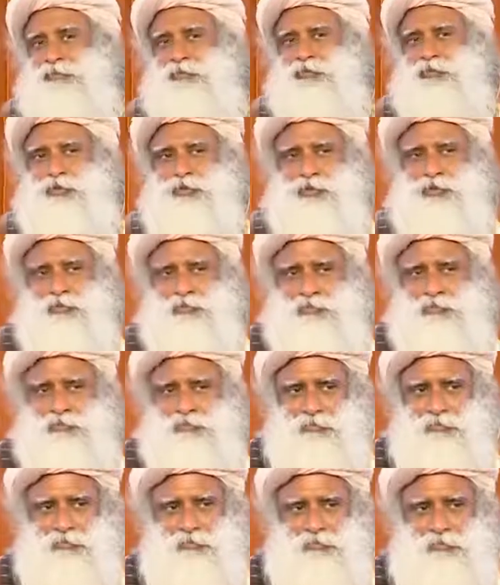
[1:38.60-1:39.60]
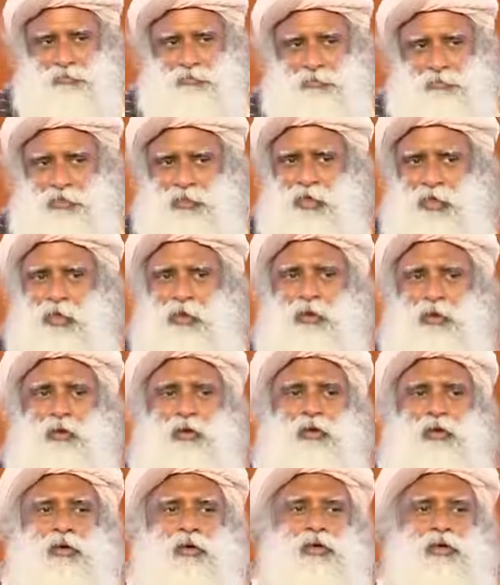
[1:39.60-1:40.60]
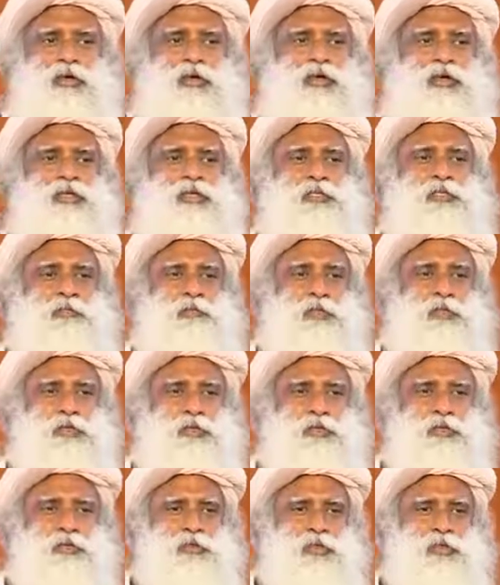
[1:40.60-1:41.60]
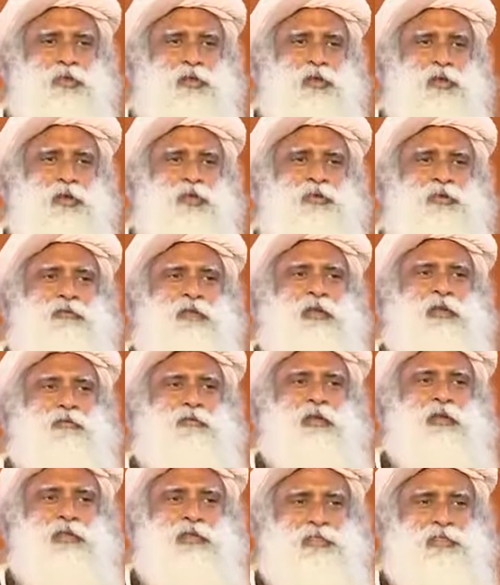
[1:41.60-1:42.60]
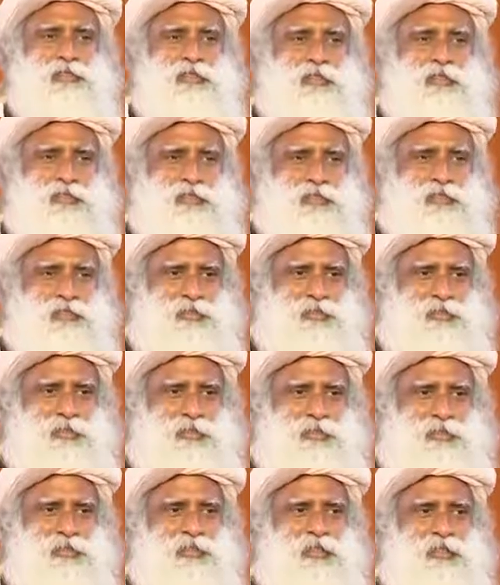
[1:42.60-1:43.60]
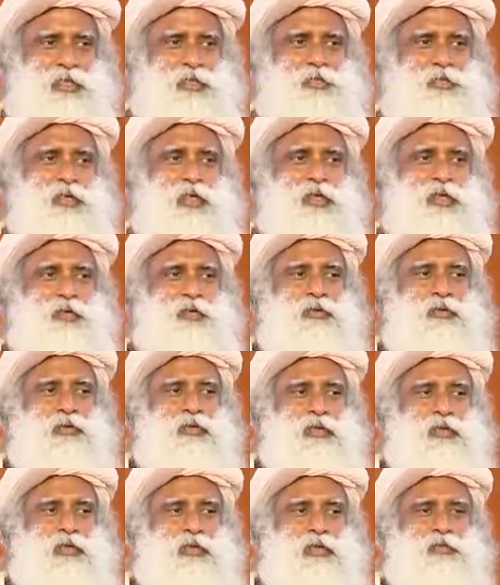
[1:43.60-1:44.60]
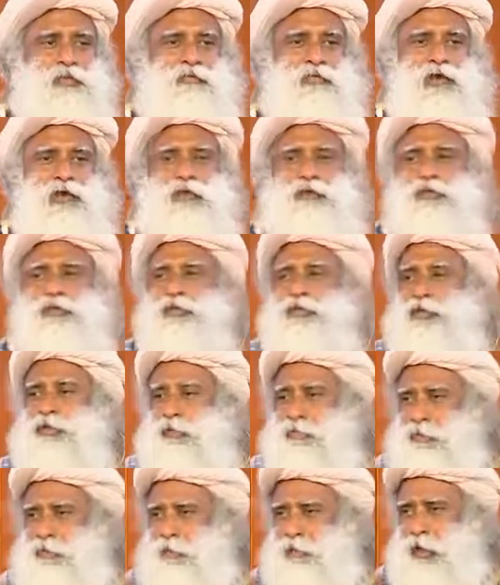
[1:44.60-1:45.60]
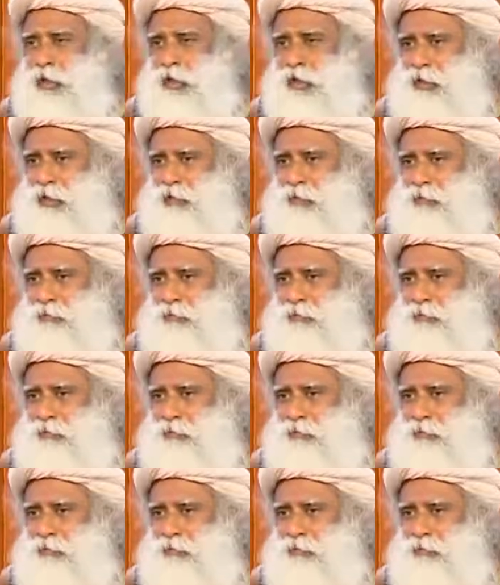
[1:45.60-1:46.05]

Would you? No. It's producing a lot of unpleasantness. That's why you're thinking of how to stop the mind.